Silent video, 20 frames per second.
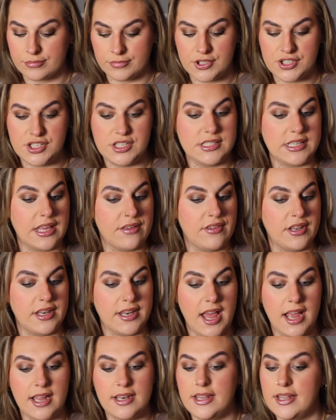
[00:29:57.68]
She's giving
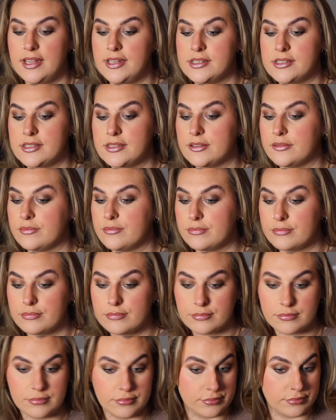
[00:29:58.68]
90s.
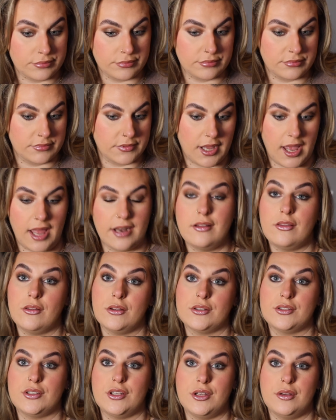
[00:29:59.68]
Kind of
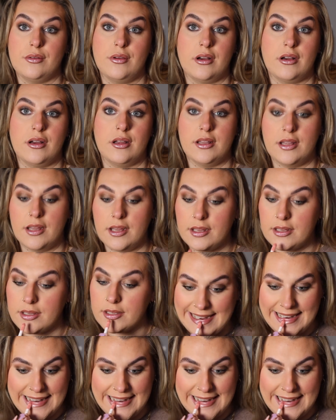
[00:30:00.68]
looks cute, I can't lie.